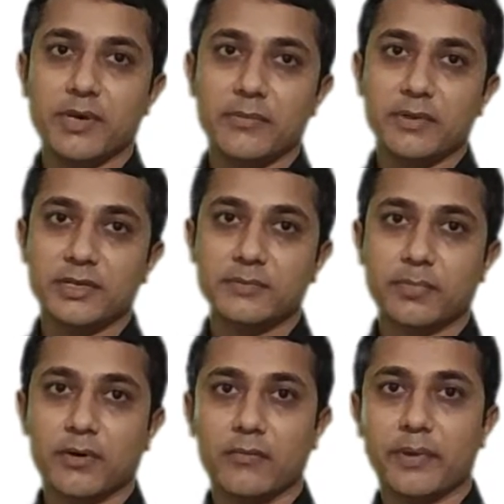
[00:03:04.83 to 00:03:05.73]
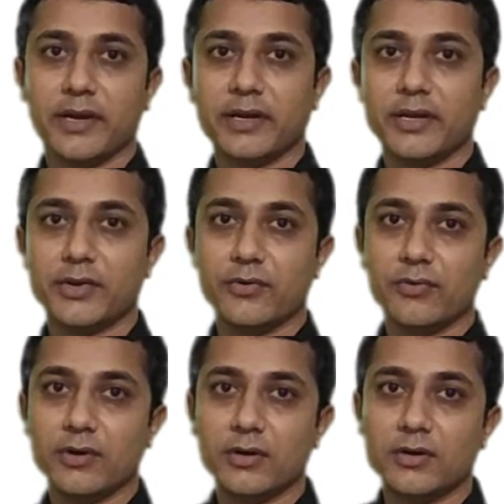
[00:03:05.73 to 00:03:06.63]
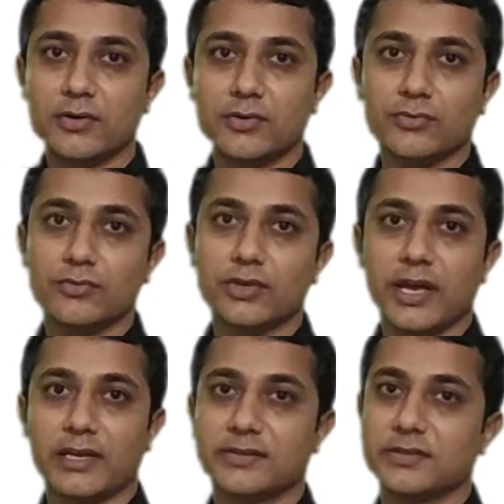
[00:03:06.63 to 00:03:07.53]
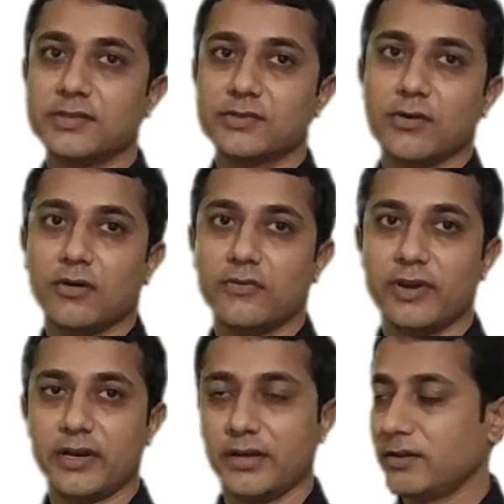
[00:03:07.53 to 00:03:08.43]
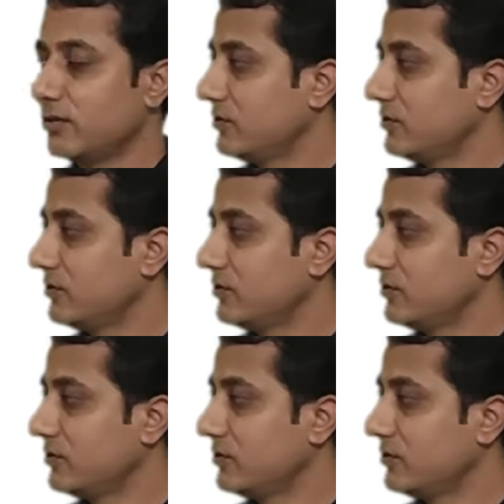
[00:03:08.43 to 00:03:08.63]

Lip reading: beam is perpendicular to the axis of array.